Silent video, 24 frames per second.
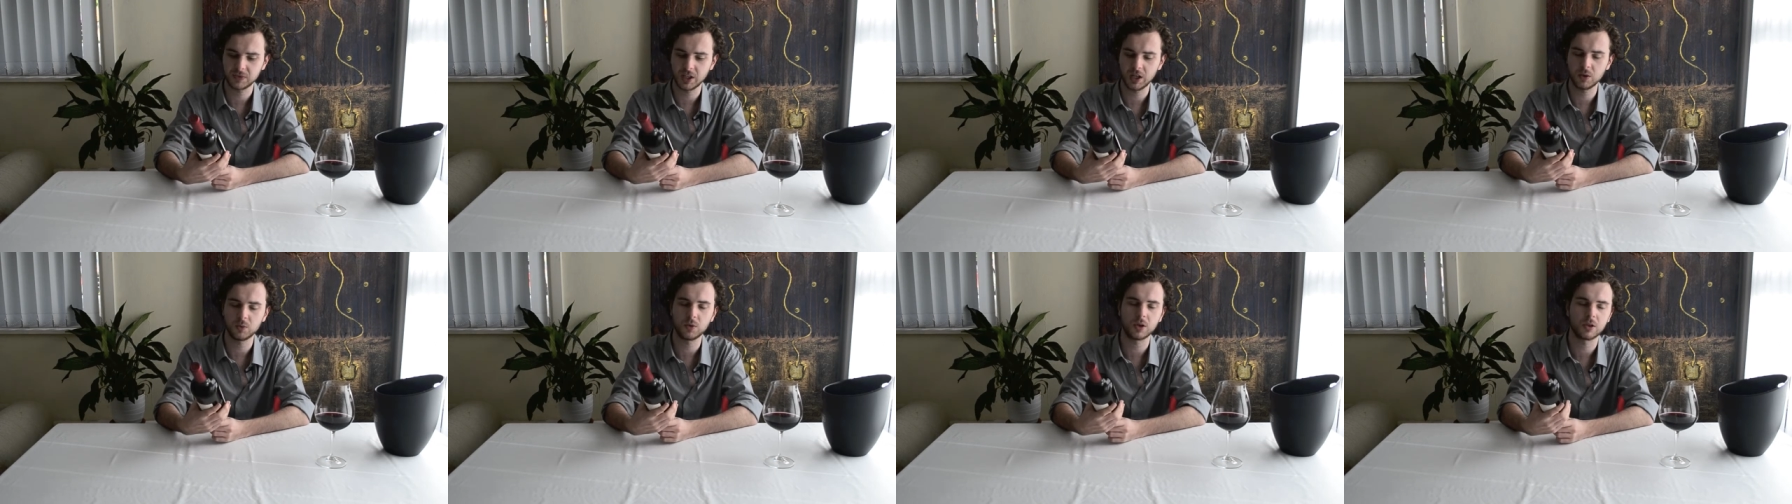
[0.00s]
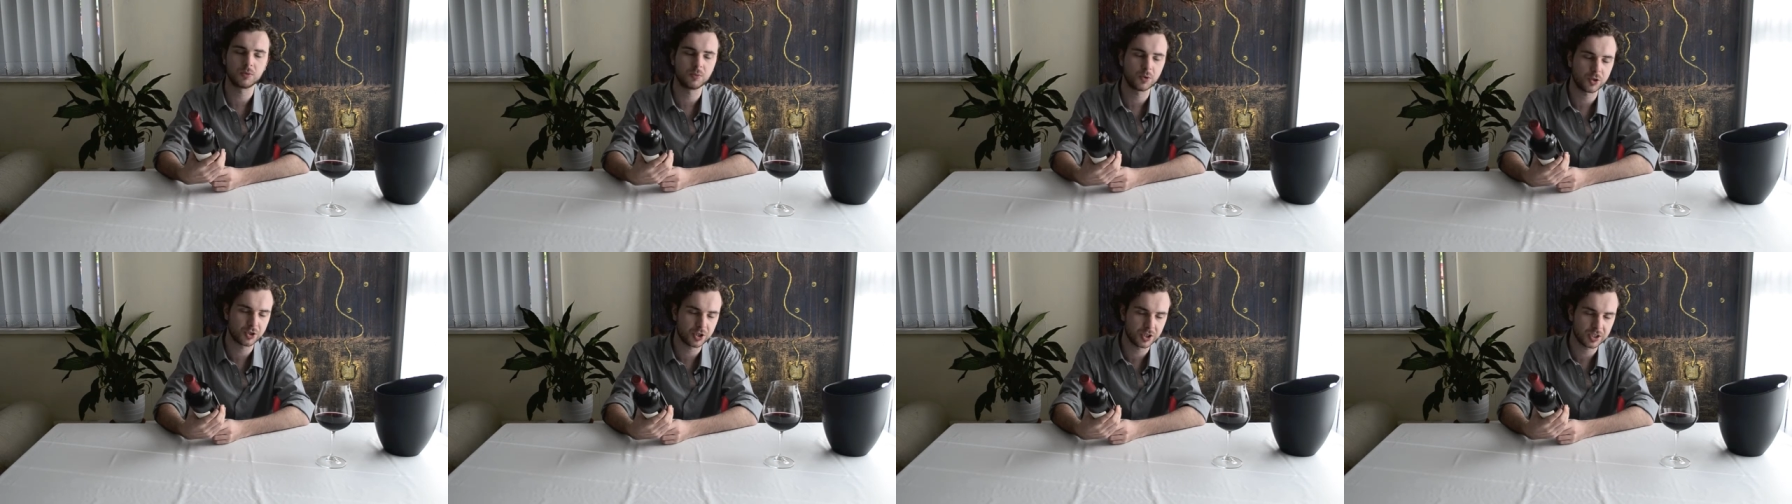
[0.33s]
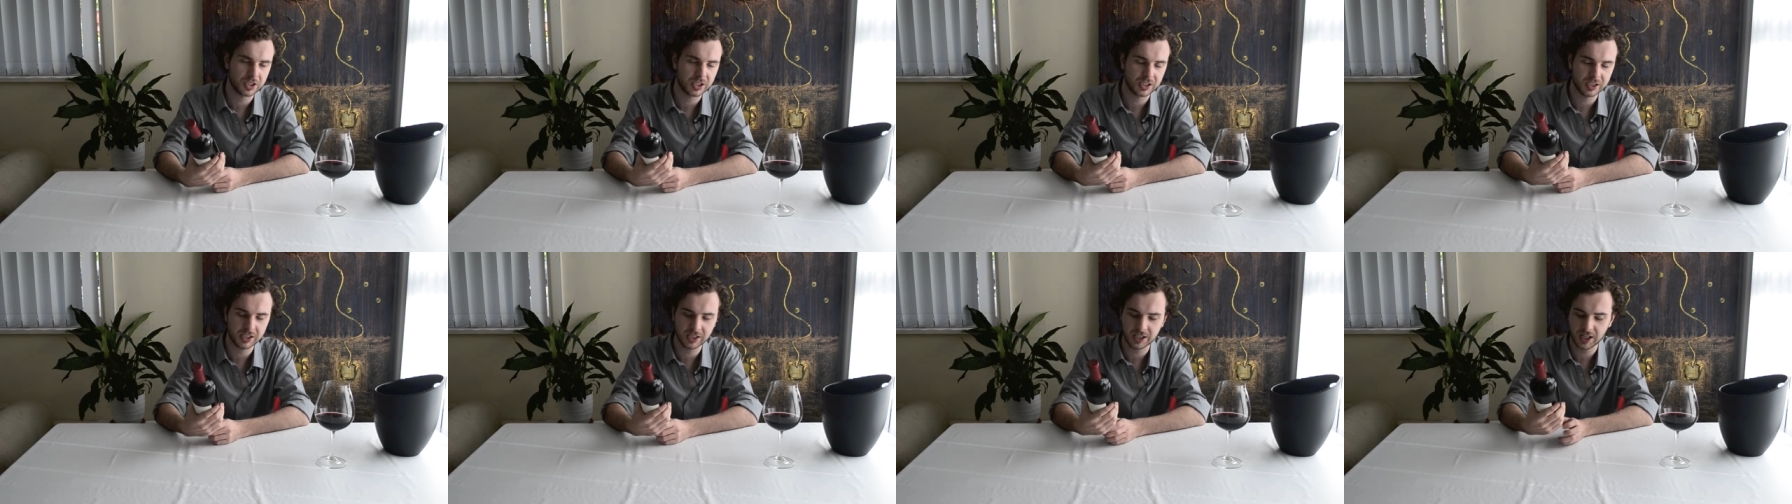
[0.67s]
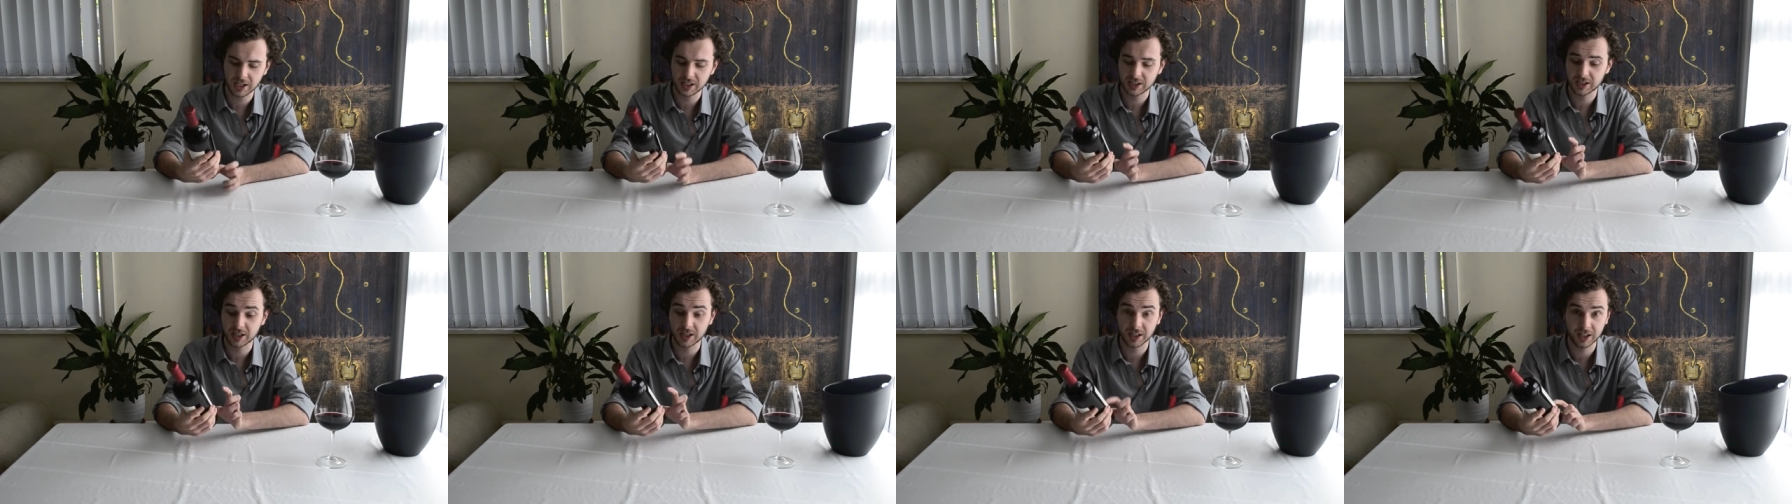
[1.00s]
Washington
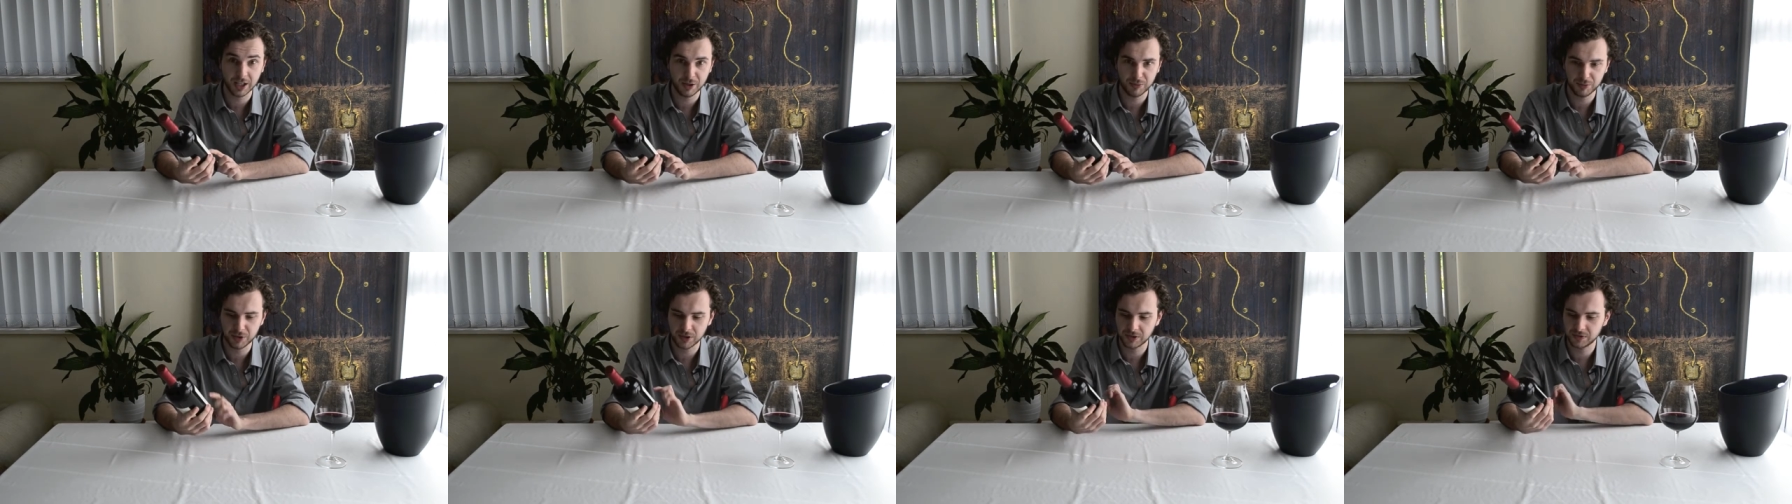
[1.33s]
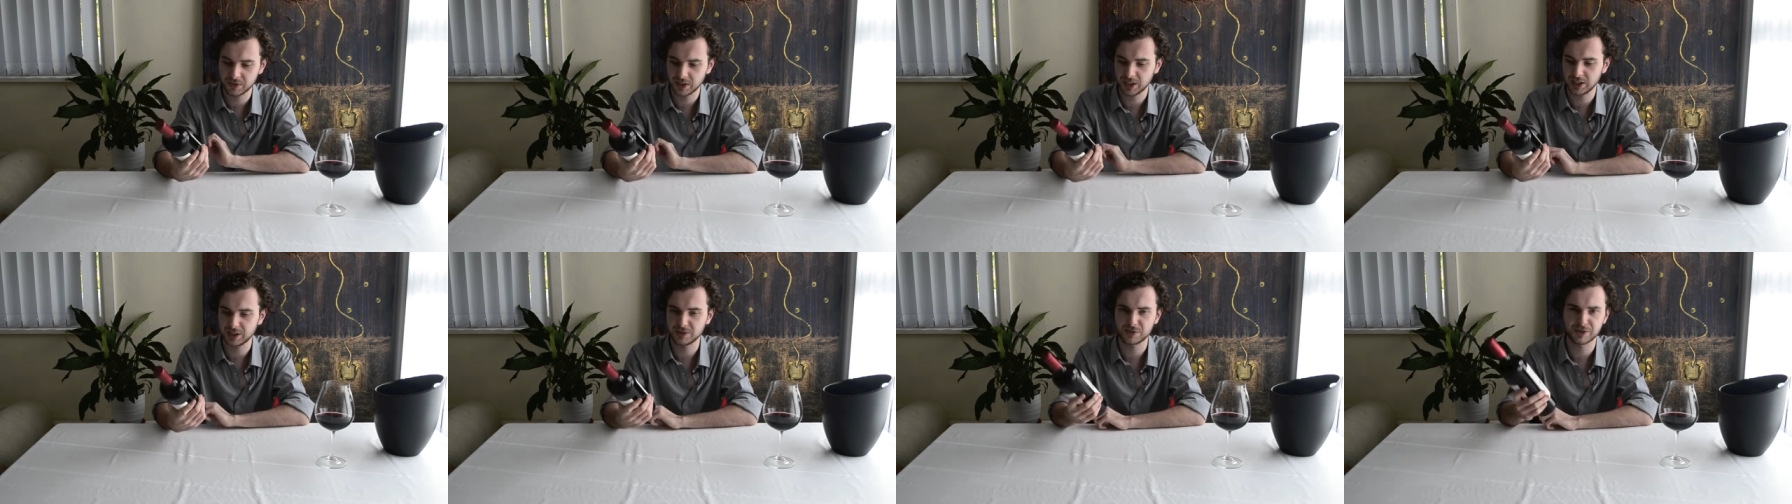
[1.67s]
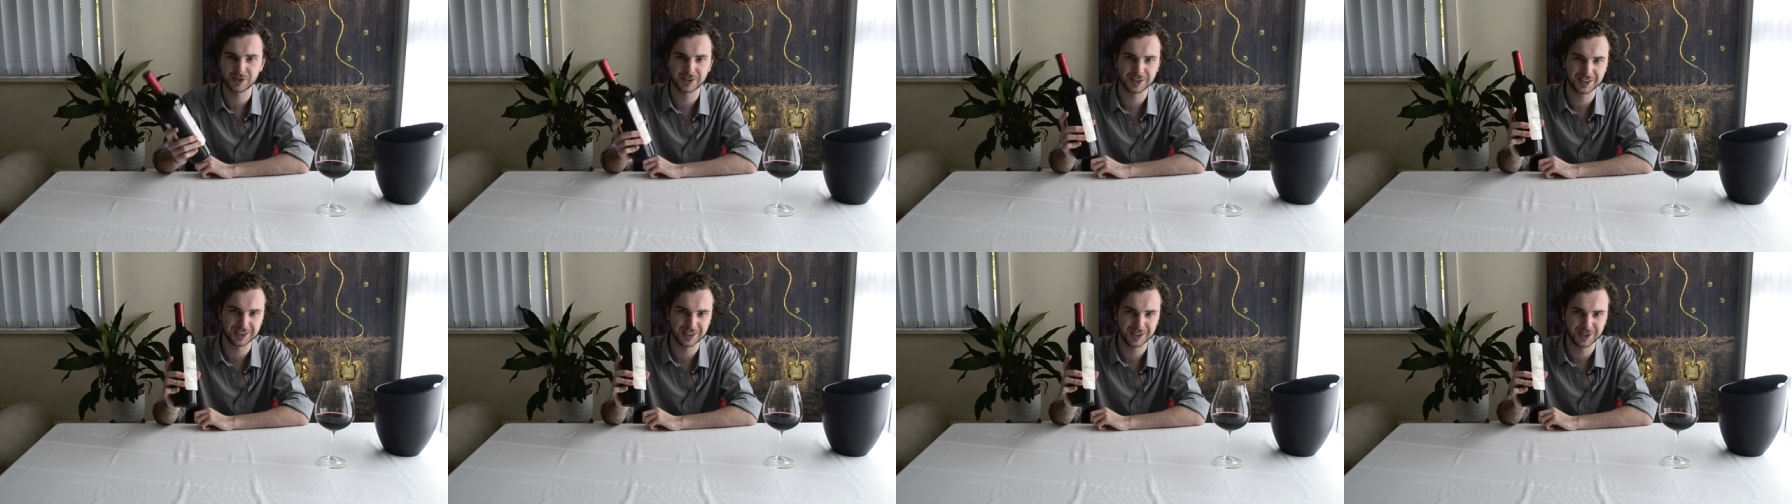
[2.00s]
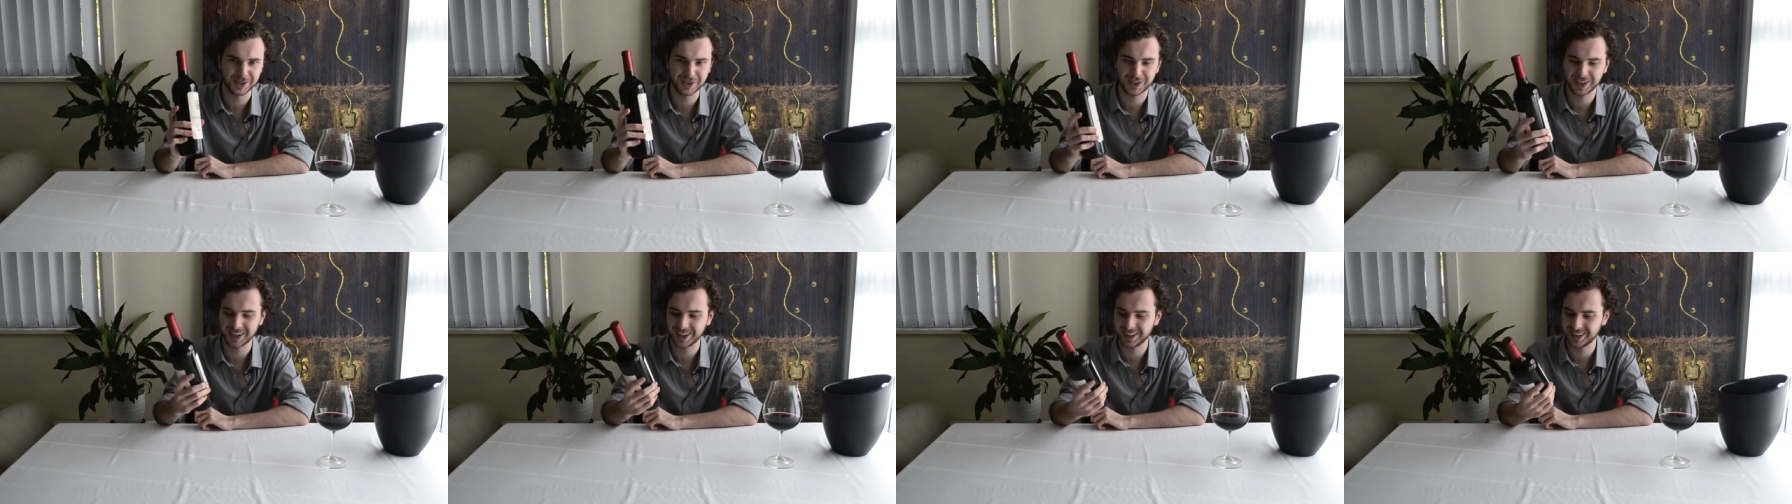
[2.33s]
State, Columbia Valley,
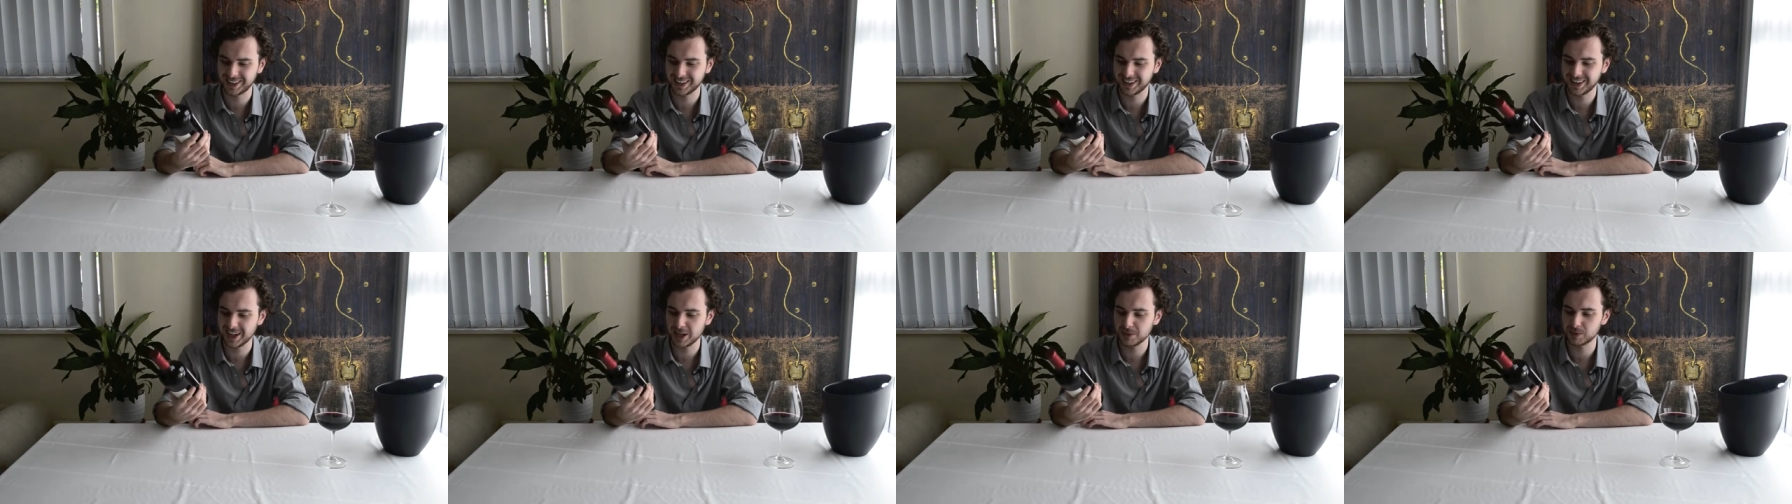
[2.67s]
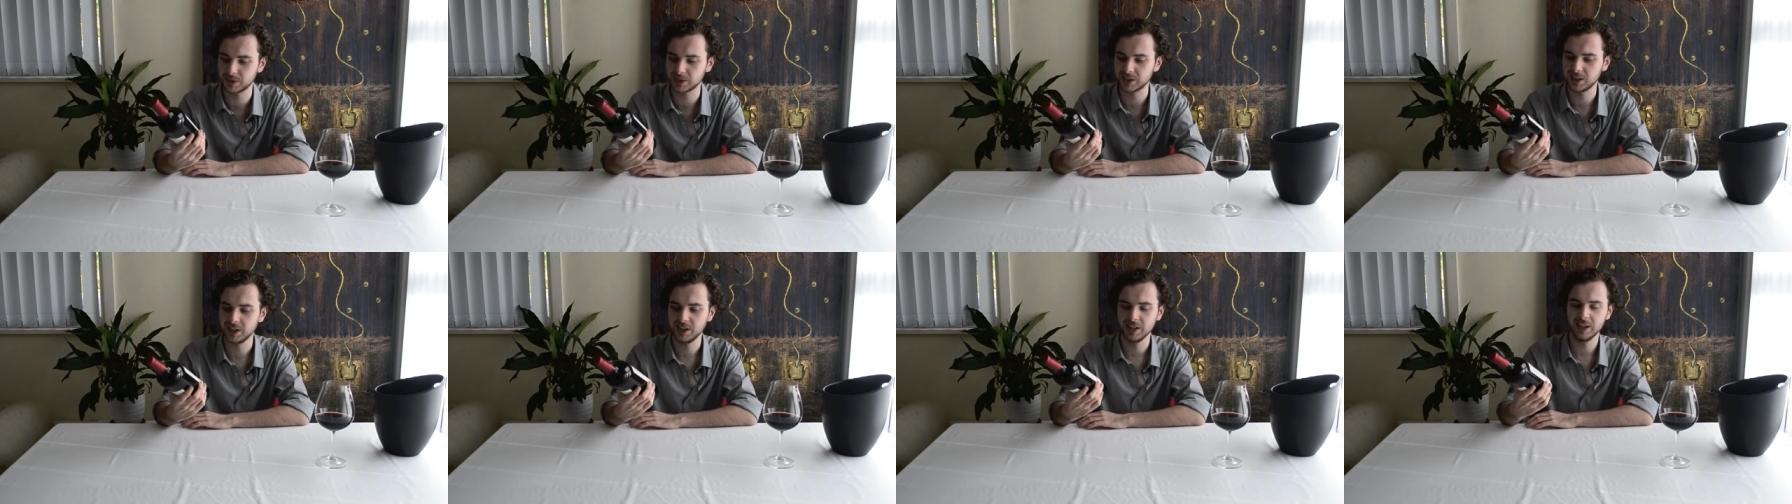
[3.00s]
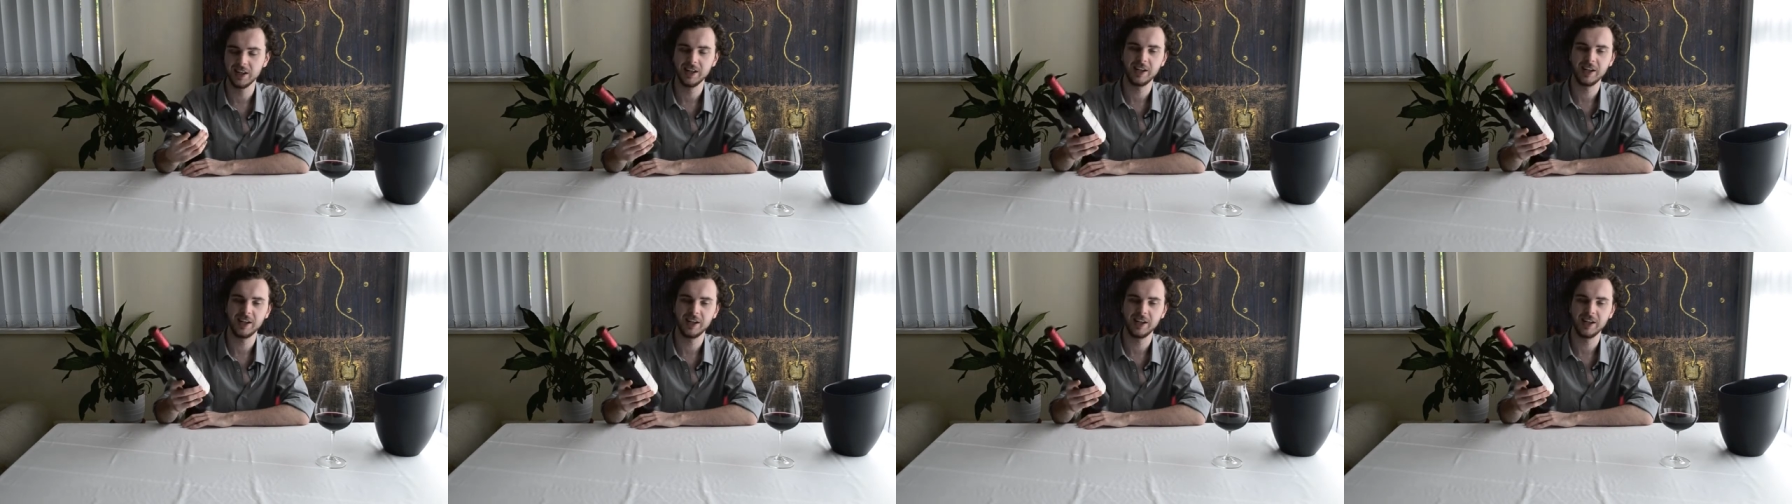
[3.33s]
looking at the label.